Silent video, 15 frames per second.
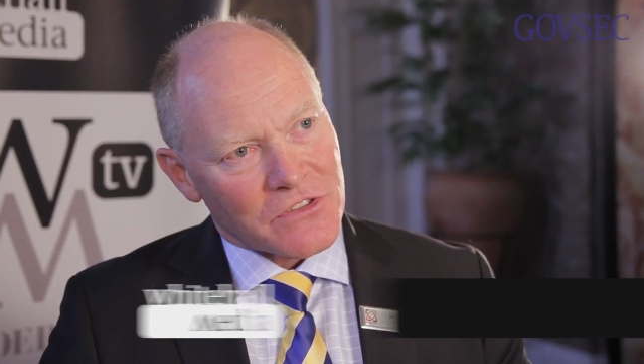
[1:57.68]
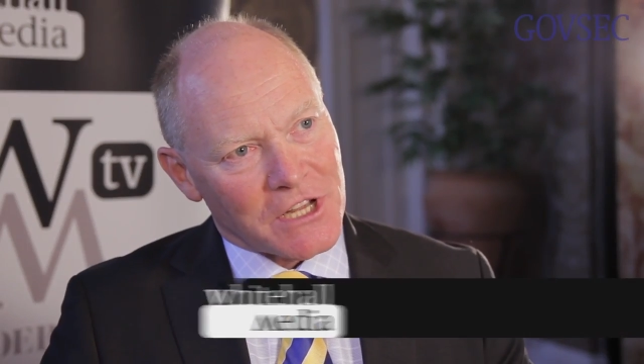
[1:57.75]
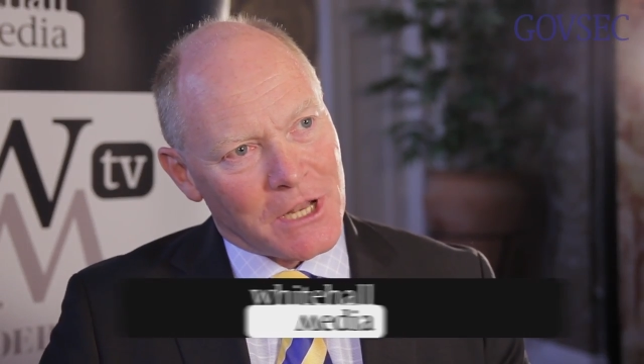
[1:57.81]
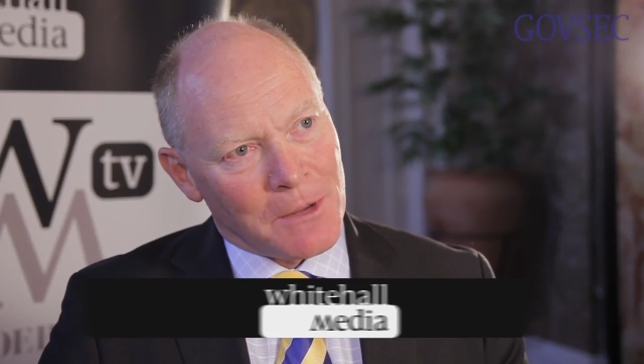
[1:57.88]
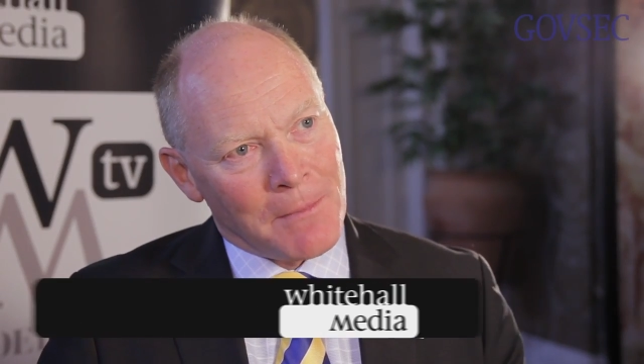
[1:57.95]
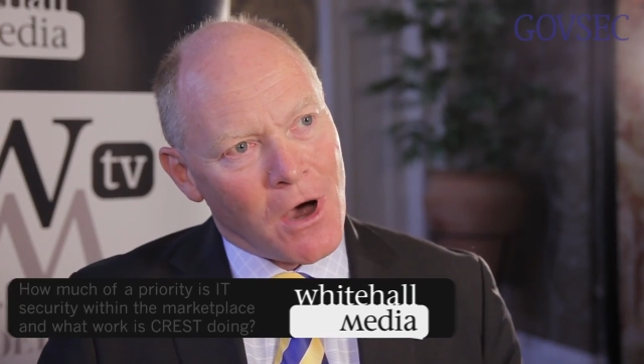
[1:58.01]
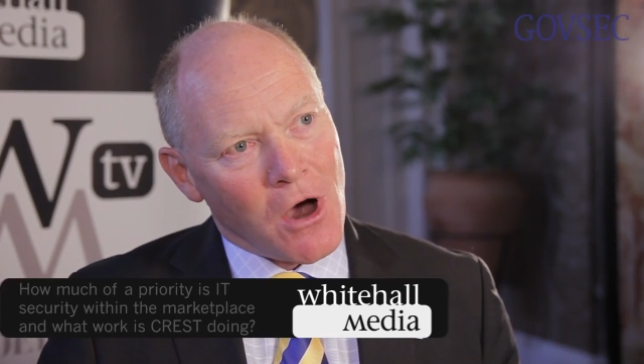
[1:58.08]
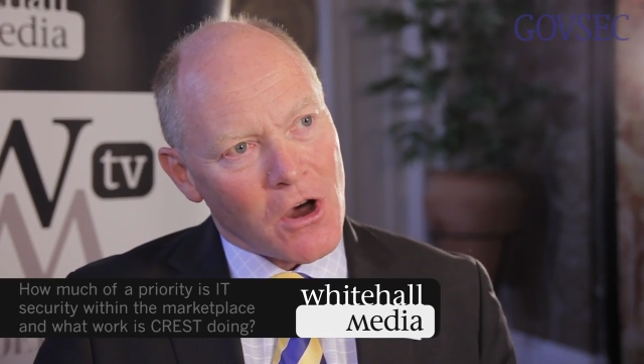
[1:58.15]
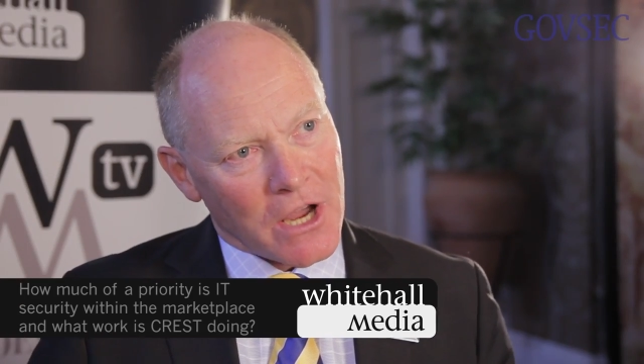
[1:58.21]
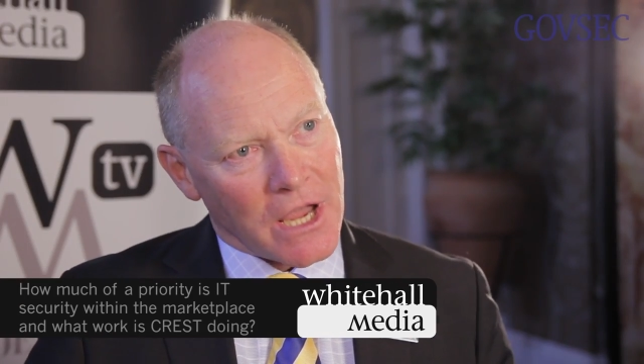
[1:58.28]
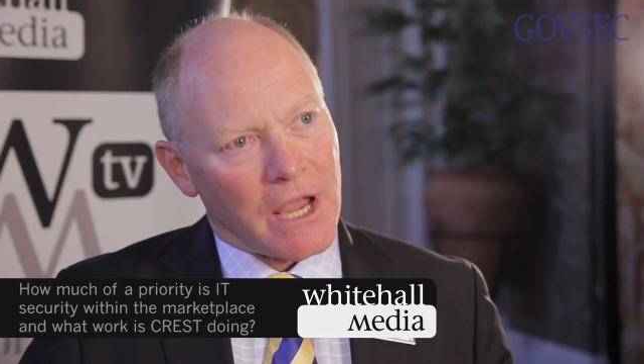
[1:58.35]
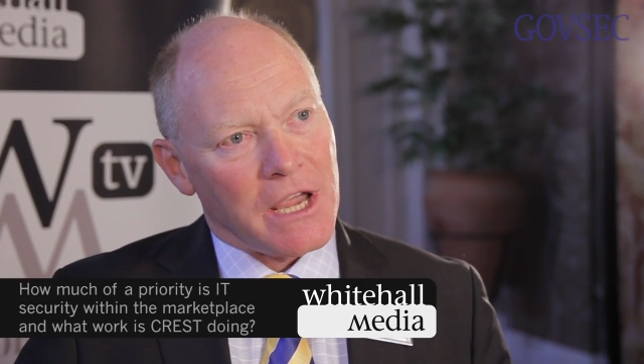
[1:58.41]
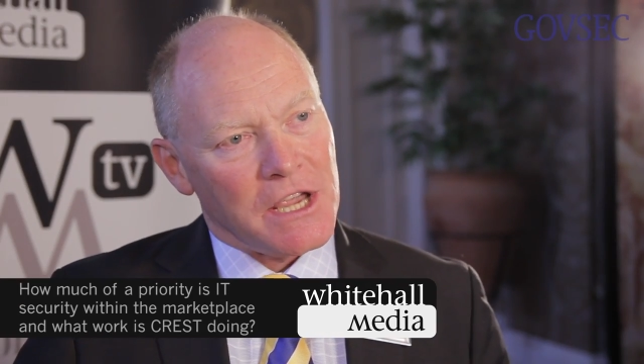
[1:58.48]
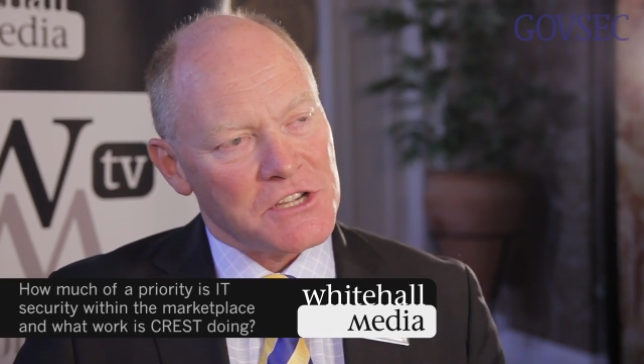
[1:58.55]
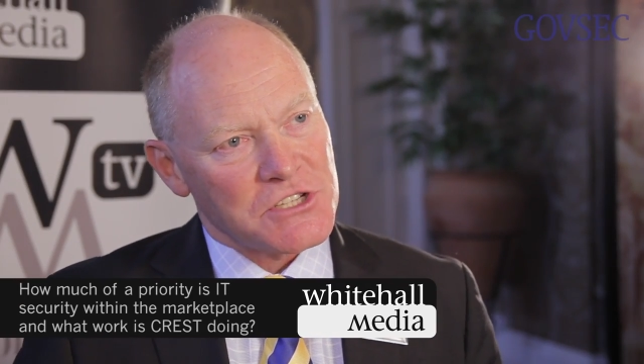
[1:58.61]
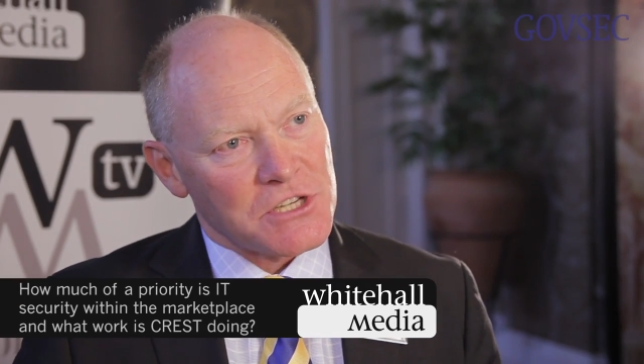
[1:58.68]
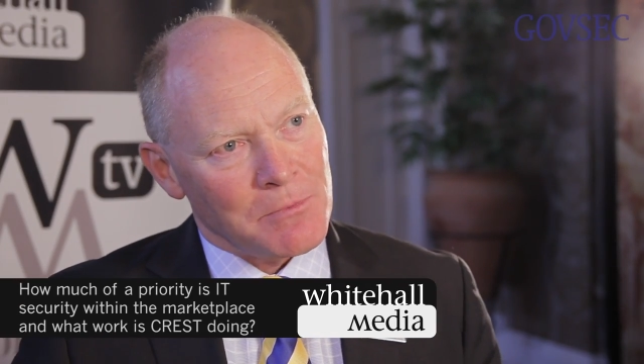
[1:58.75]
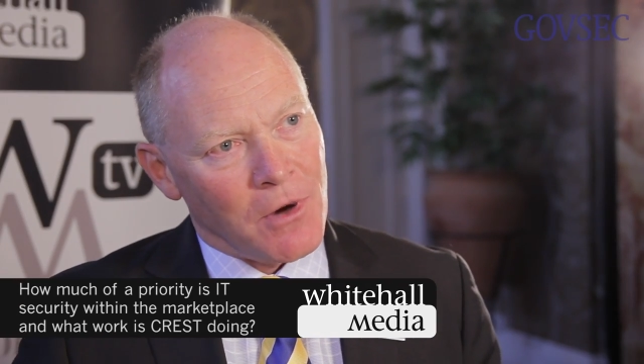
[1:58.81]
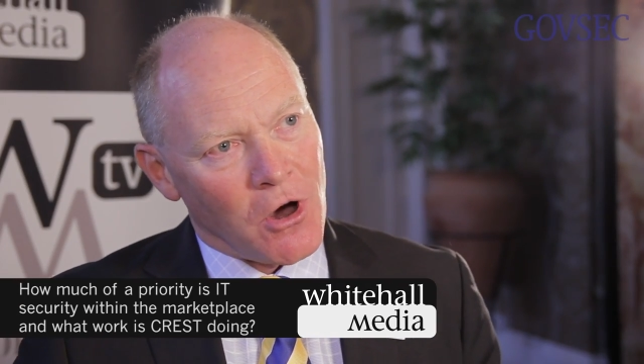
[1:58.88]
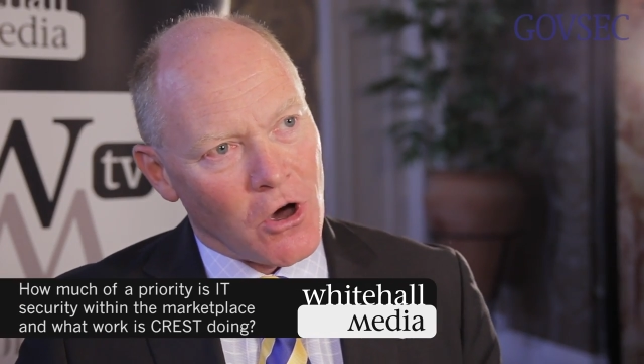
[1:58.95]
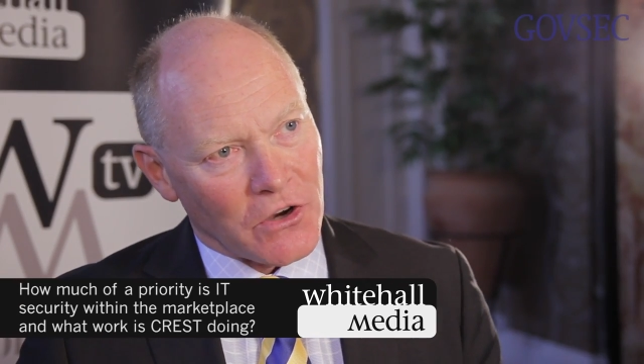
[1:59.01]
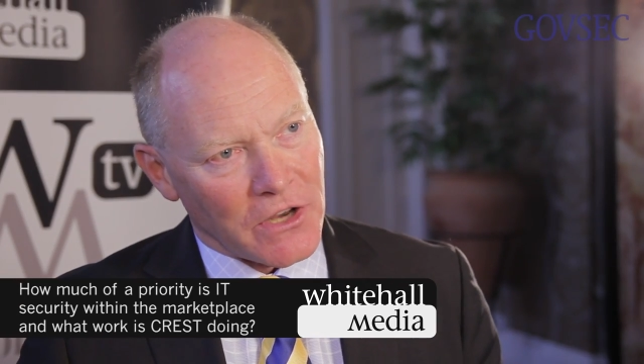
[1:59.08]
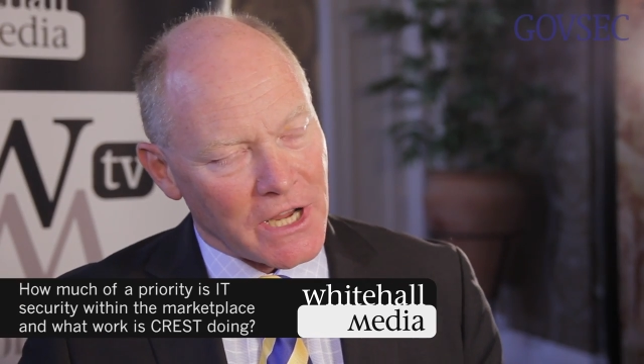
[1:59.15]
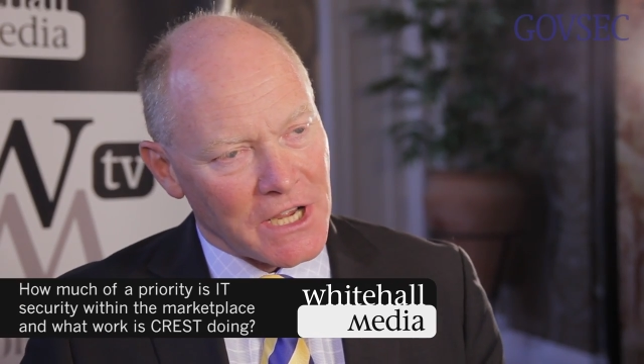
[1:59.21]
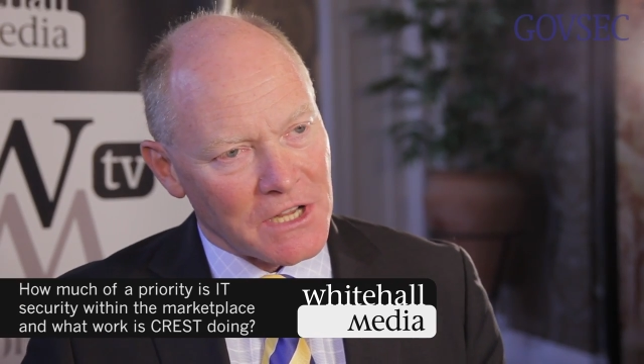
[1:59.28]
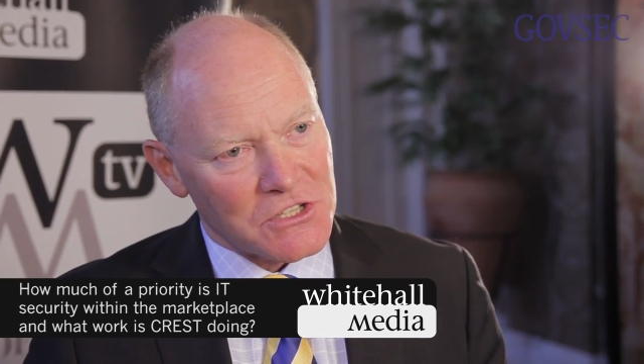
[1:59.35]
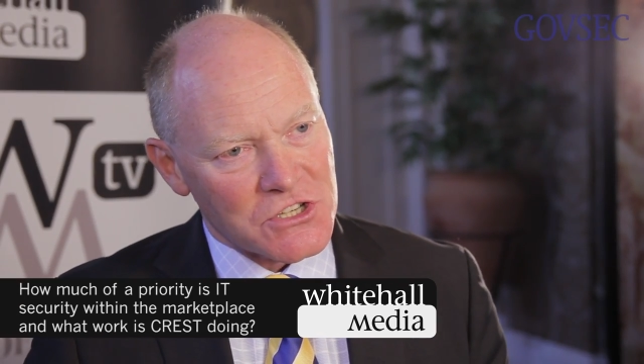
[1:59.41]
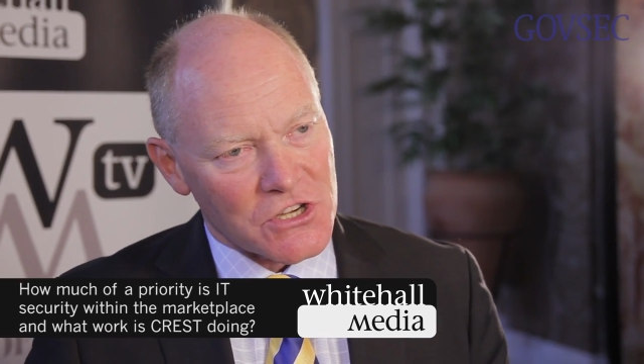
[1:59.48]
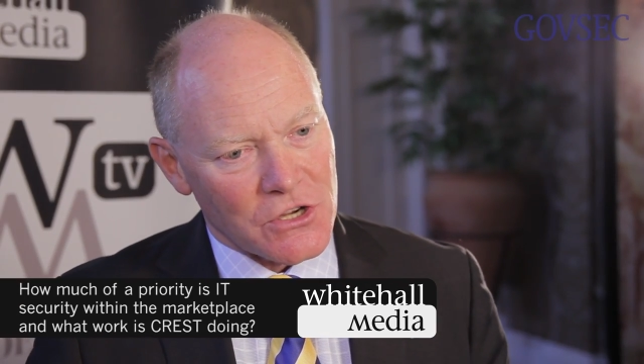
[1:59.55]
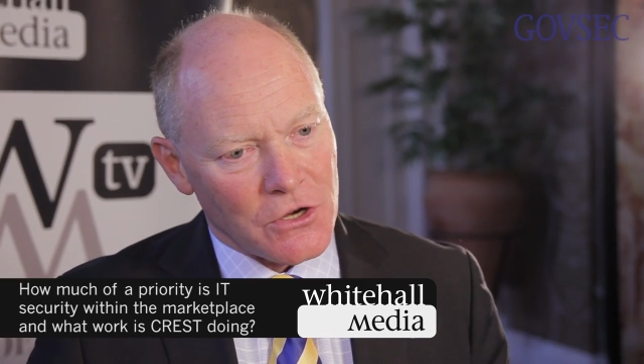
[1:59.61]
I think the market is
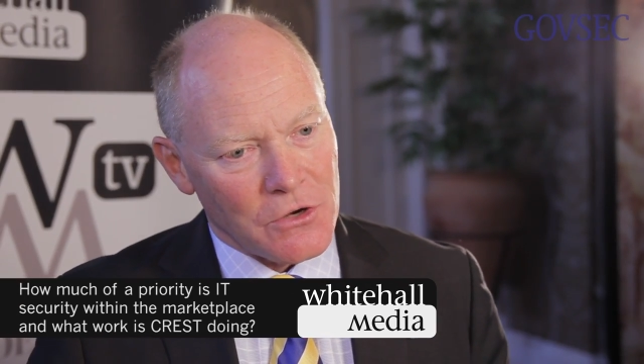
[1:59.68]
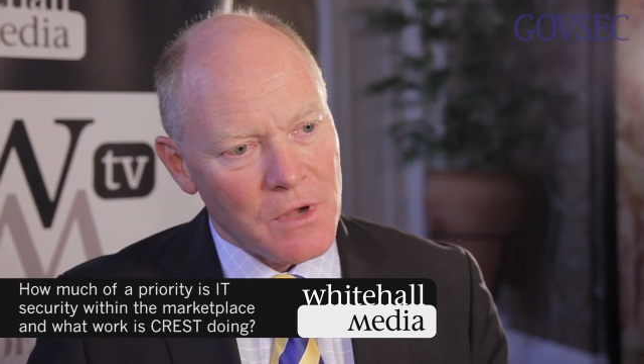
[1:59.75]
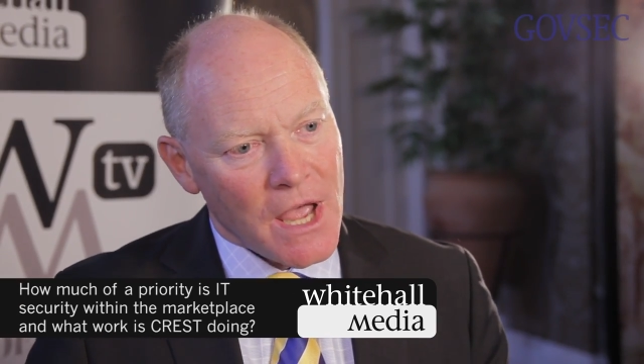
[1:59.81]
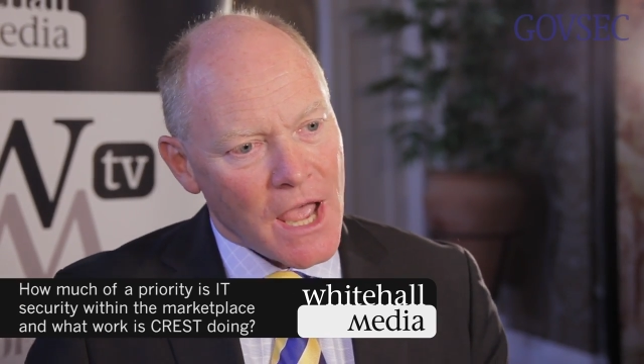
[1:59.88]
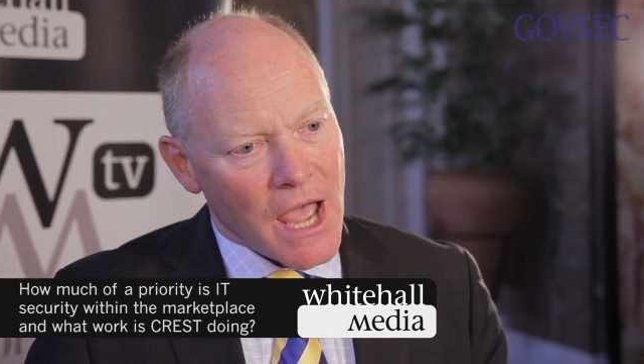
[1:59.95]
demanding to